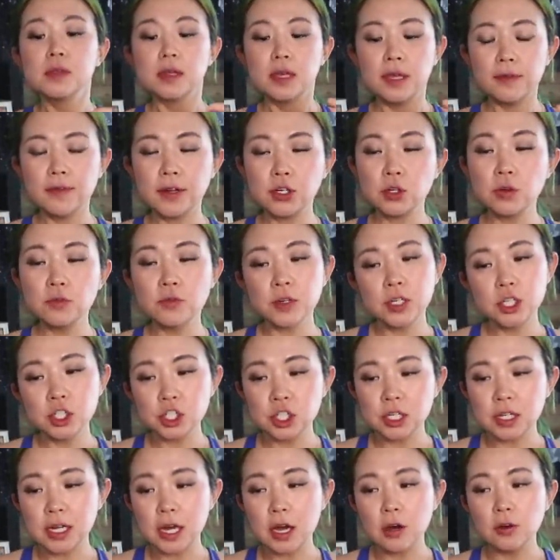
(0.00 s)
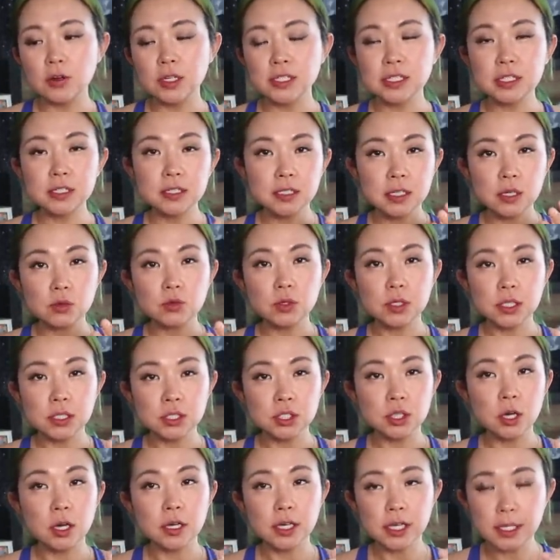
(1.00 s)
if I don't finish it now, it's gonna get really
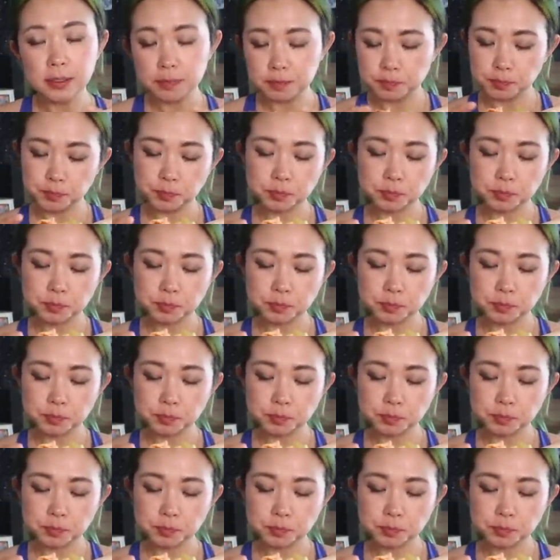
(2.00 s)
soggy.